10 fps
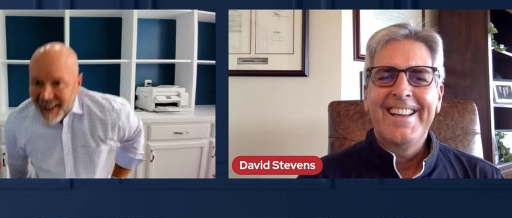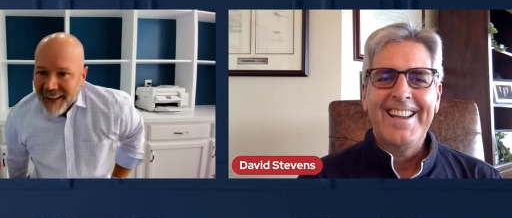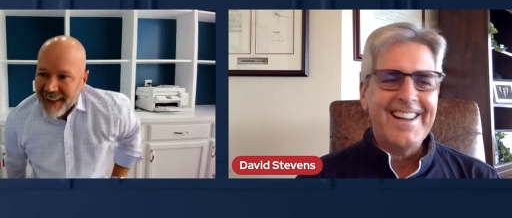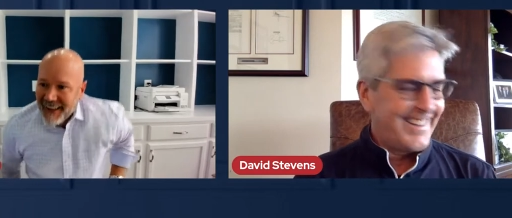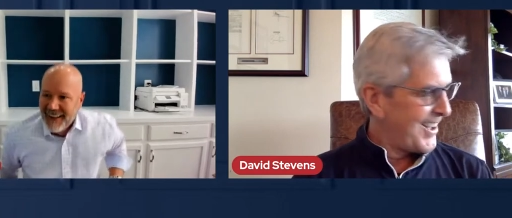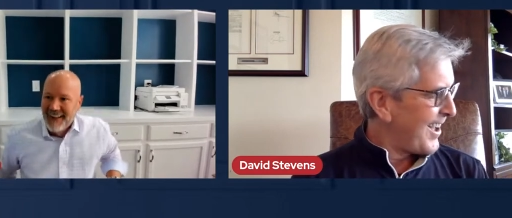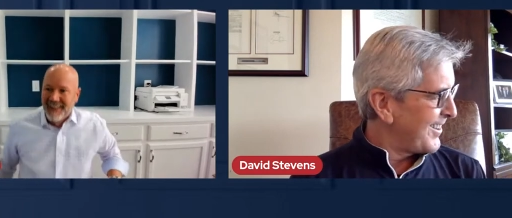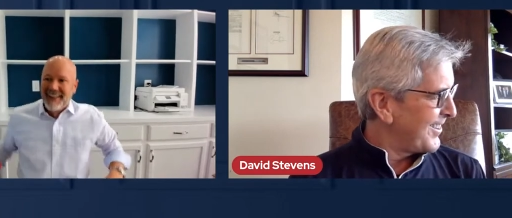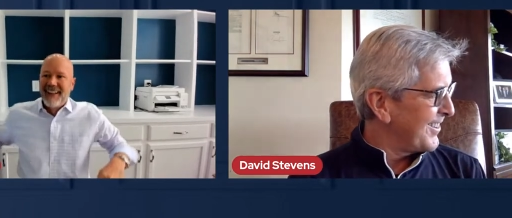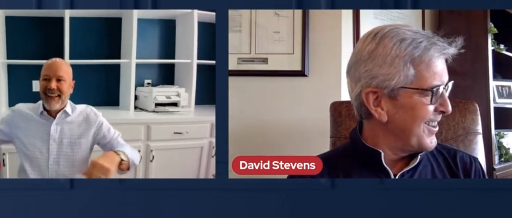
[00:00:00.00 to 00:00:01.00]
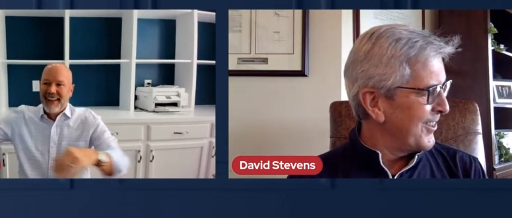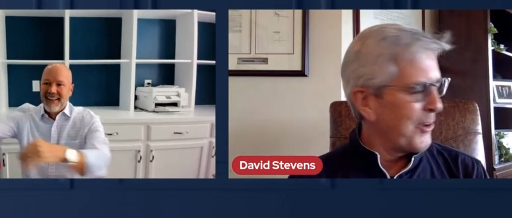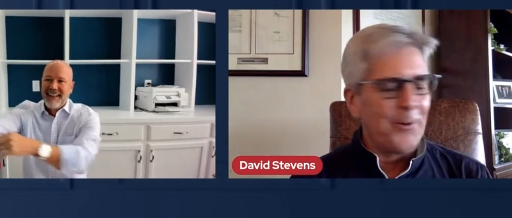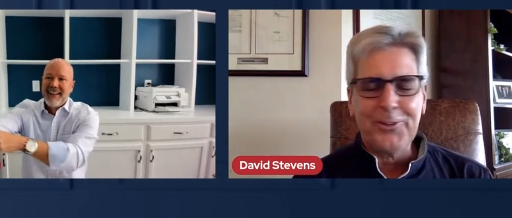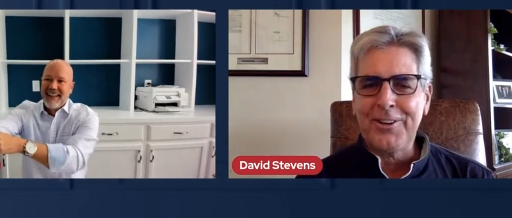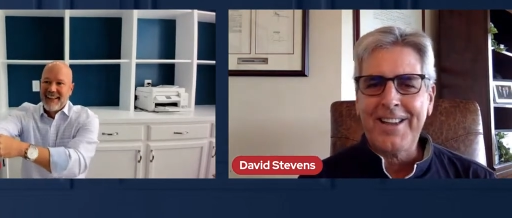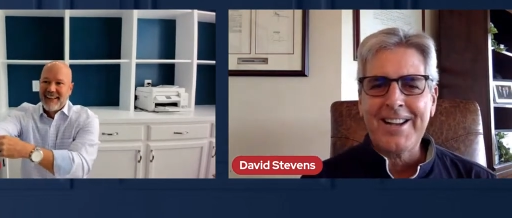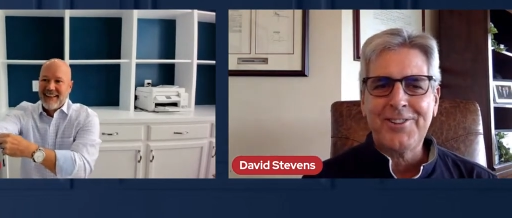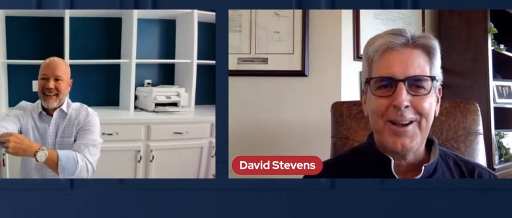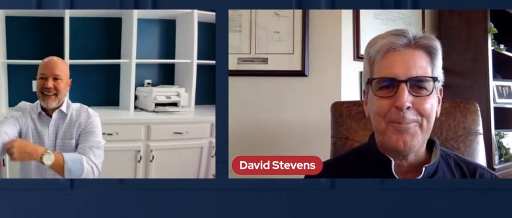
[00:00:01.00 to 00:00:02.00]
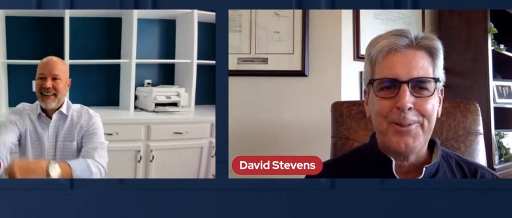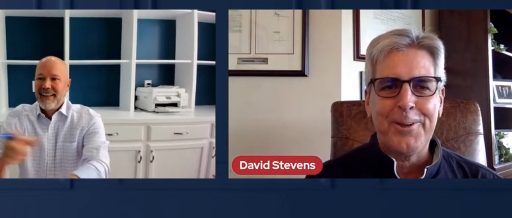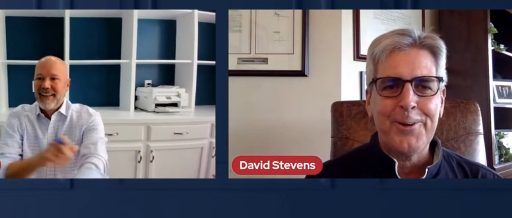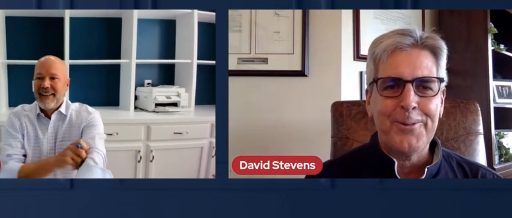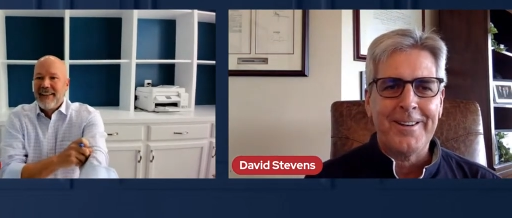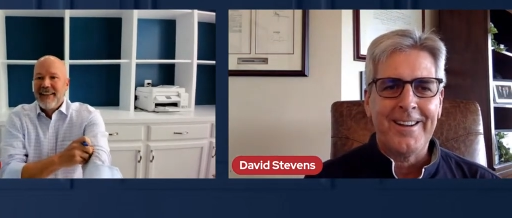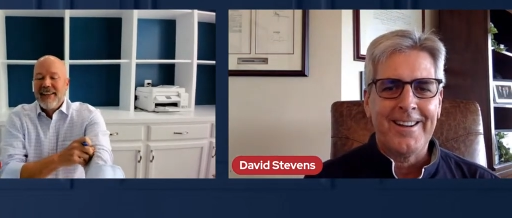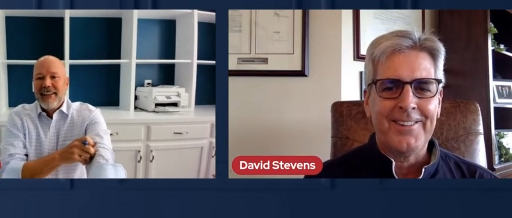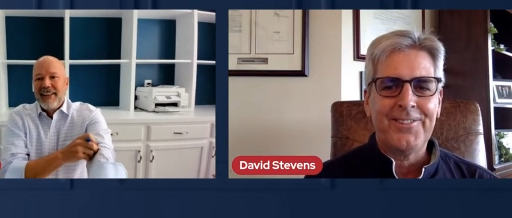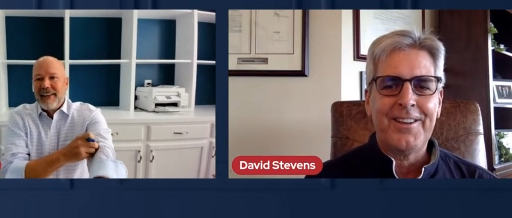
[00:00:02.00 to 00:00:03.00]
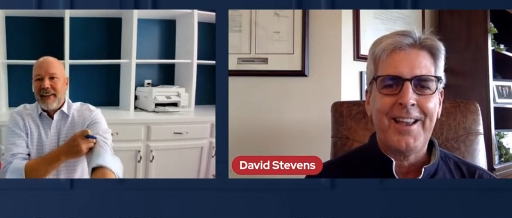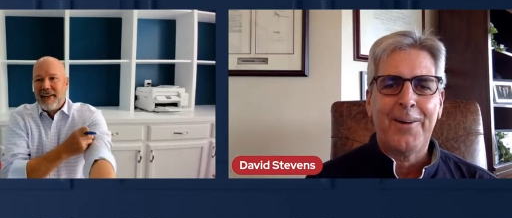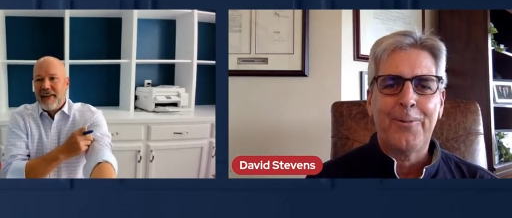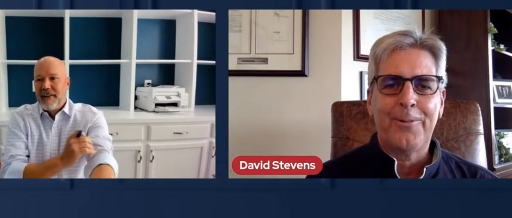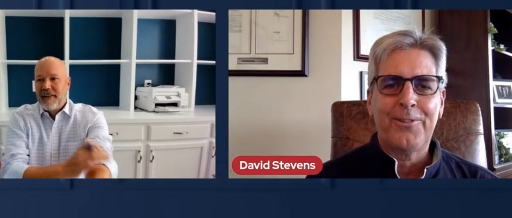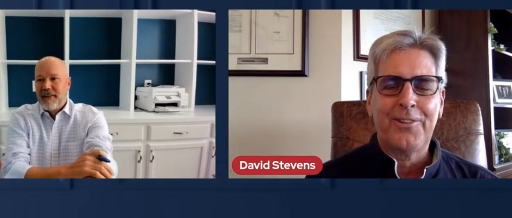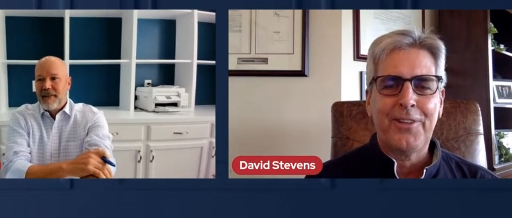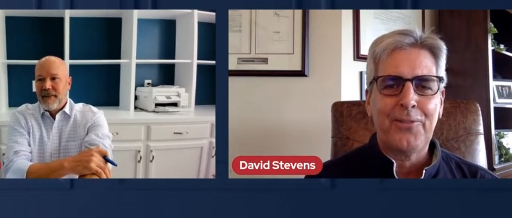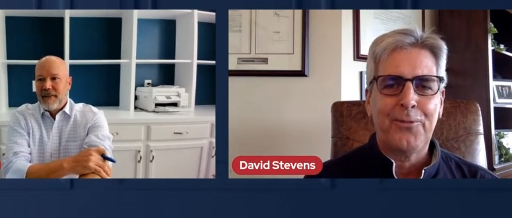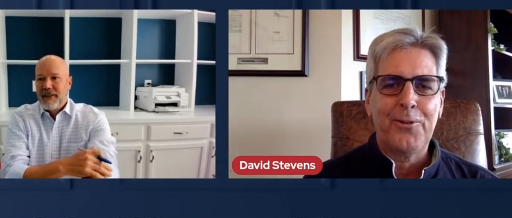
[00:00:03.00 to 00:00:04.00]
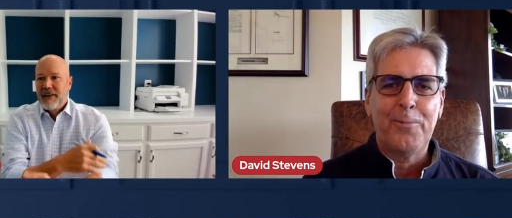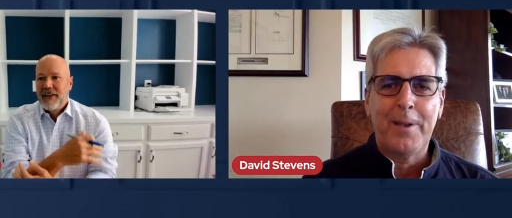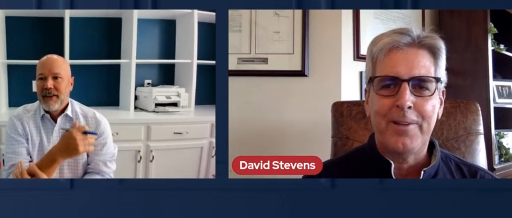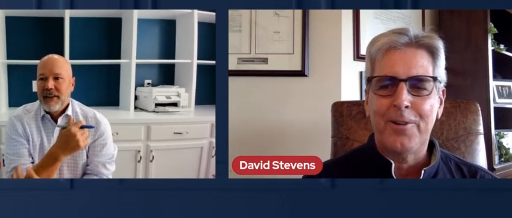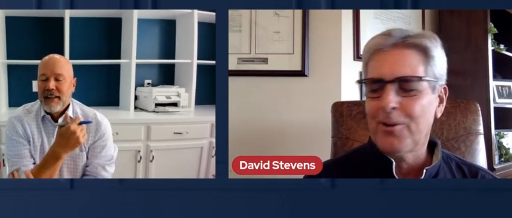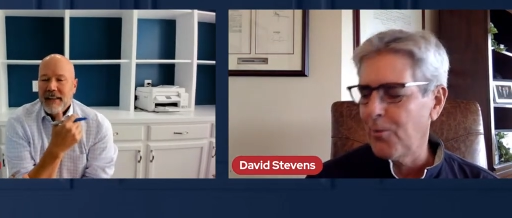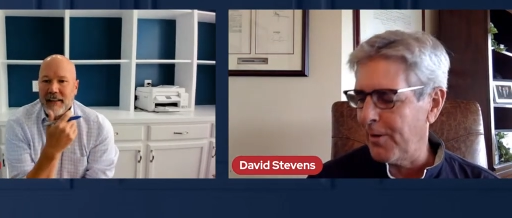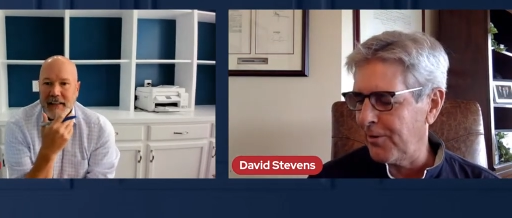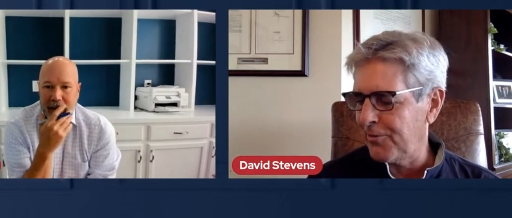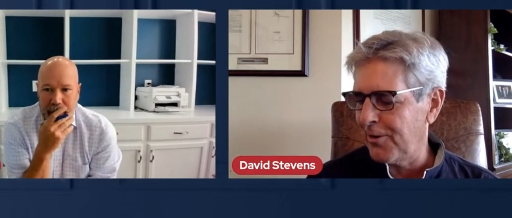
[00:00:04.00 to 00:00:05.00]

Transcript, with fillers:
Speaker 1: yeah, always good catching up with you and uh, seeing how successful you've been in your career.